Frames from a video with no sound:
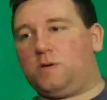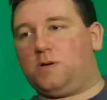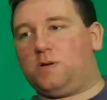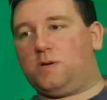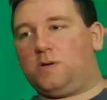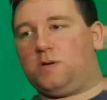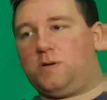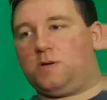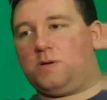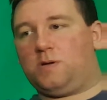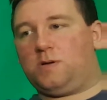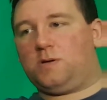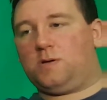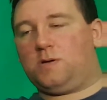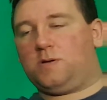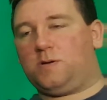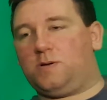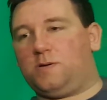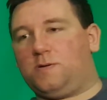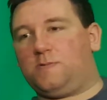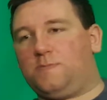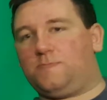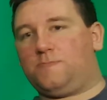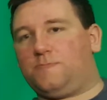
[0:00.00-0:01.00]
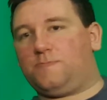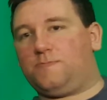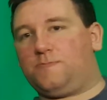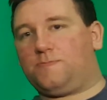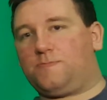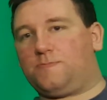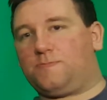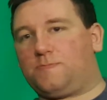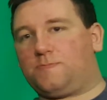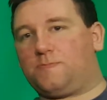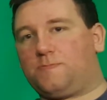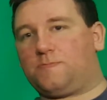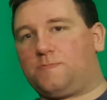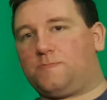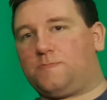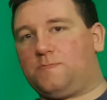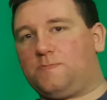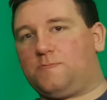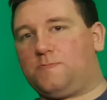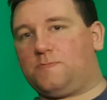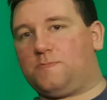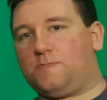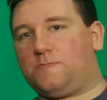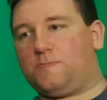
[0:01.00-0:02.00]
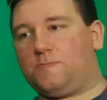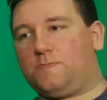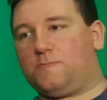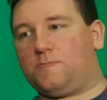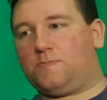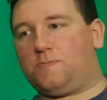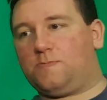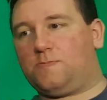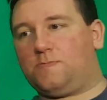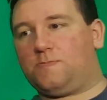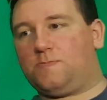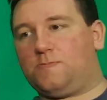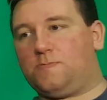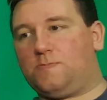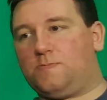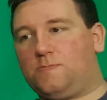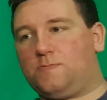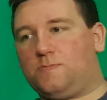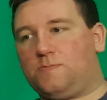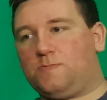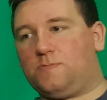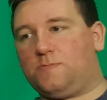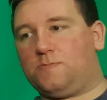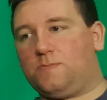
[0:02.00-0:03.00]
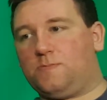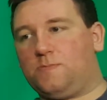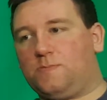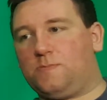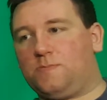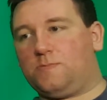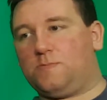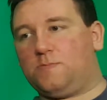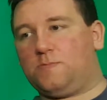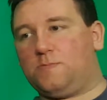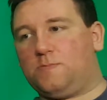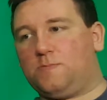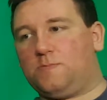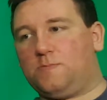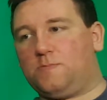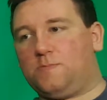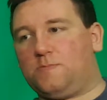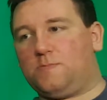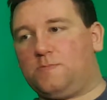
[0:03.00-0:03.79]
No words are spoken by the person on screen.